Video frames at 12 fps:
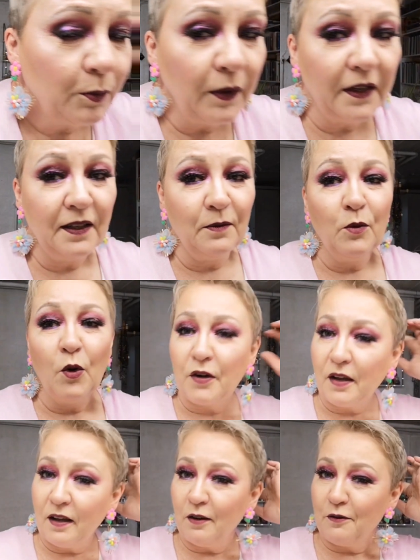expecting
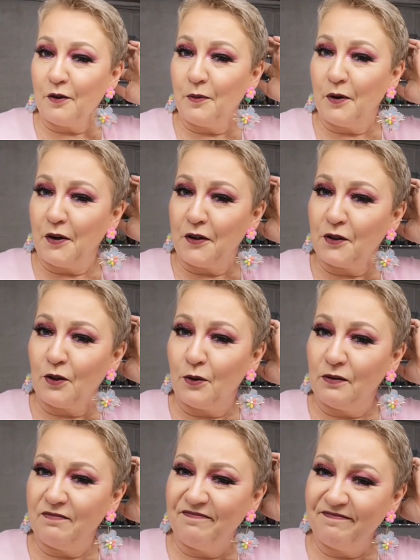more color from her.
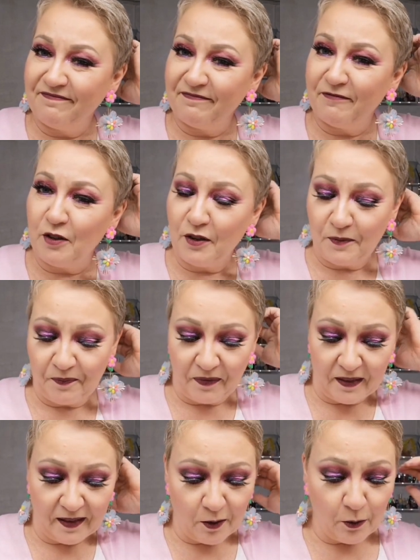So when
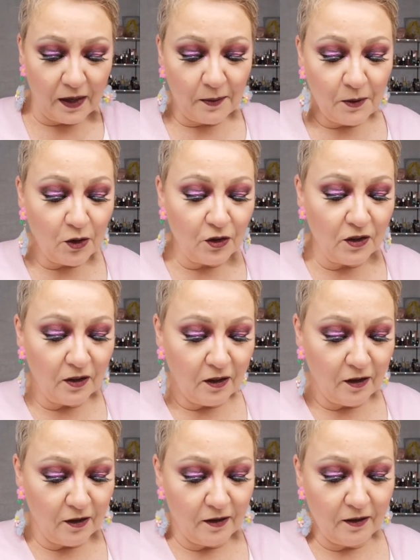I'm not
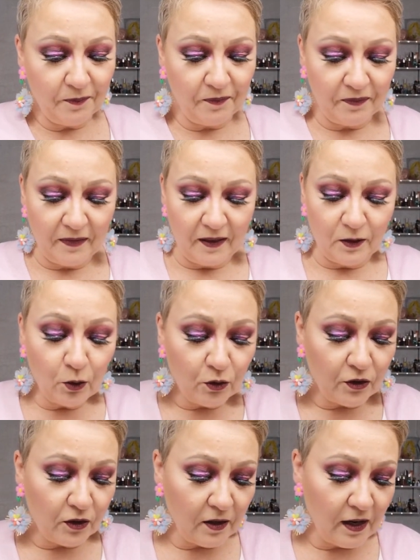a
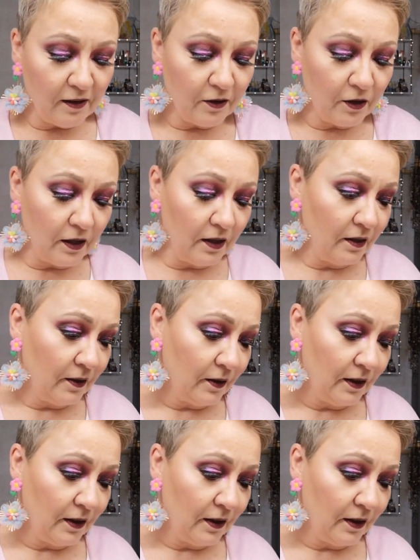neutral lover,